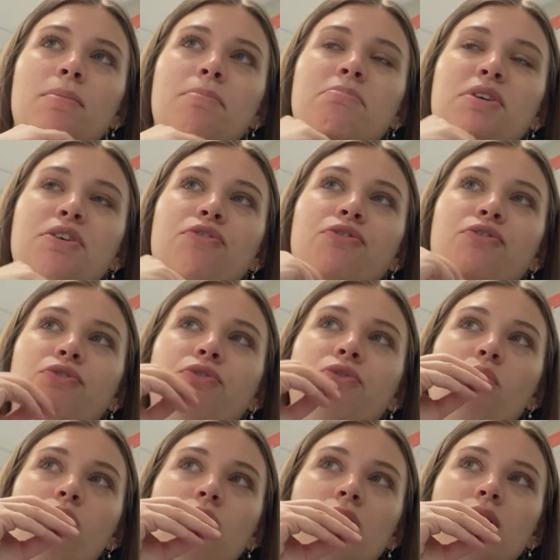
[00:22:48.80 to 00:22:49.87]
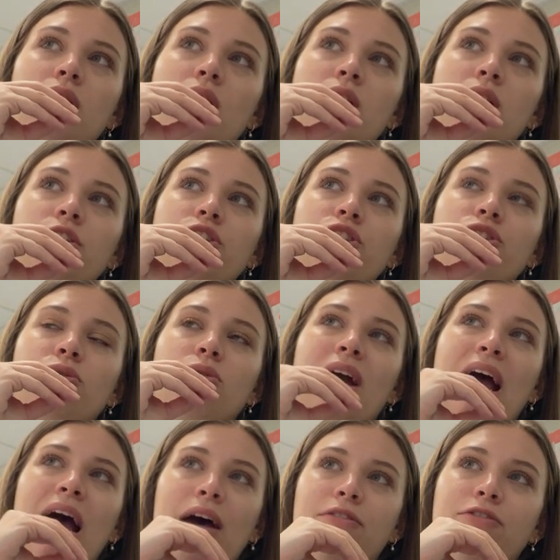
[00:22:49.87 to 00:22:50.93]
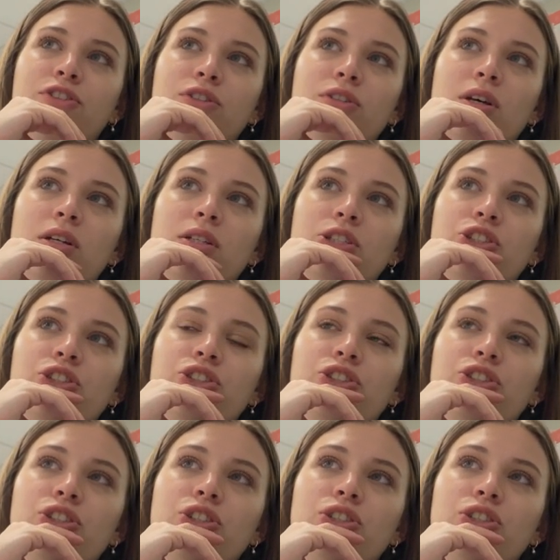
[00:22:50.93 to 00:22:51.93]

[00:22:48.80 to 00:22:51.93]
before lunch or after lunch.